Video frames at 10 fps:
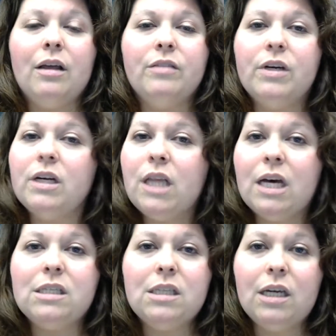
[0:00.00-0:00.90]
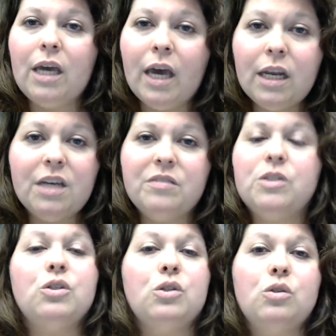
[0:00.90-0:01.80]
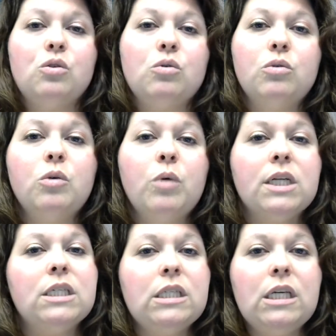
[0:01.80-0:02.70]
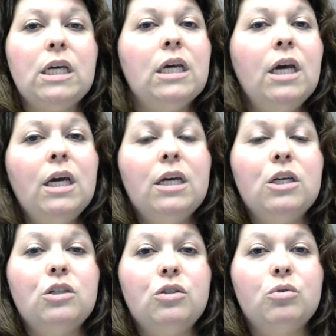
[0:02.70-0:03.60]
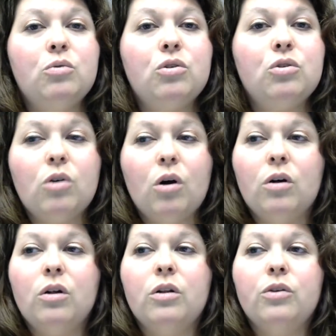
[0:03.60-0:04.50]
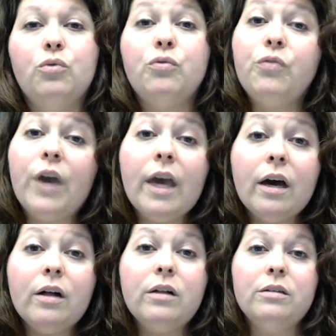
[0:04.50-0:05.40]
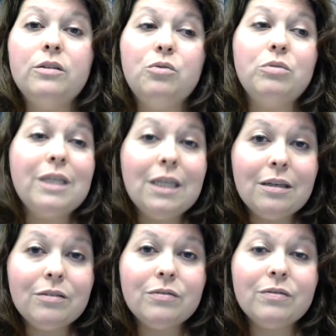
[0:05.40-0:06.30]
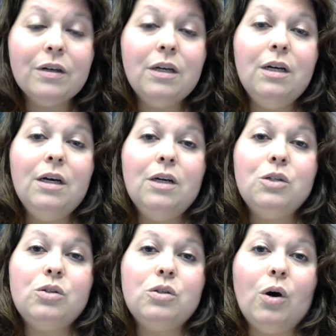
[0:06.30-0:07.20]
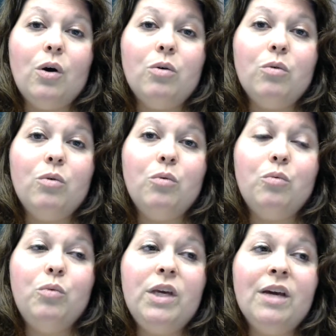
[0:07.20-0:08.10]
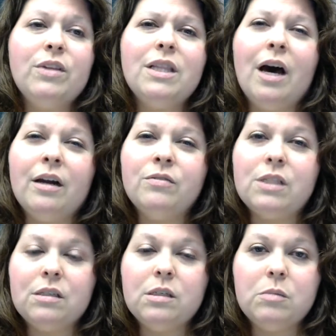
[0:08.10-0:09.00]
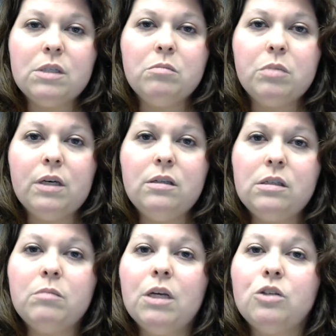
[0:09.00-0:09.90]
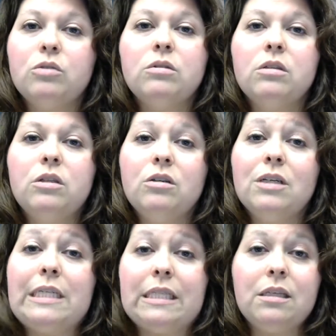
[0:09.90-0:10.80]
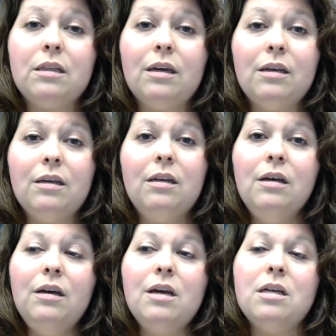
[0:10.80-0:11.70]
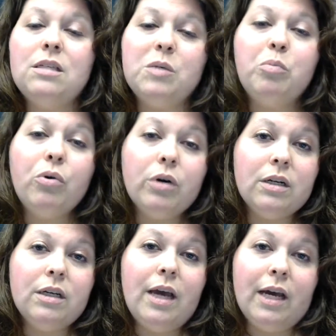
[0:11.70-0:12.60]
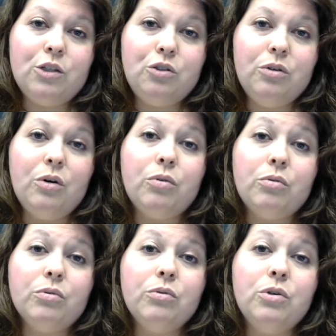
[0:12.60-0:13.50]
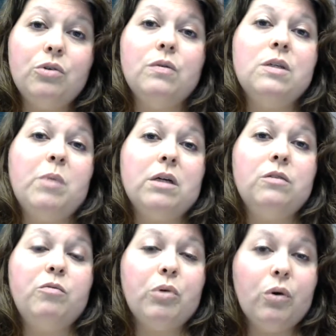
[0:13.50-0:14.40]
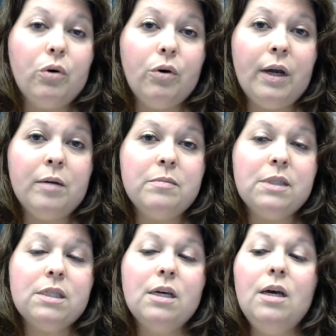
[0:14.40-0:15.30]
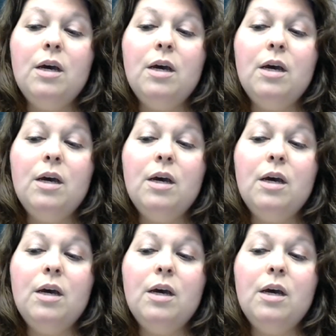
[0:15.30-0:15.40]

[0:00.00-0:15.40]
The very last thing any of us at this school want to see is you struggle, you fail, you leave. So we have a lot of systems in place to make sure that you're insulated and supported as you go through your respective programs.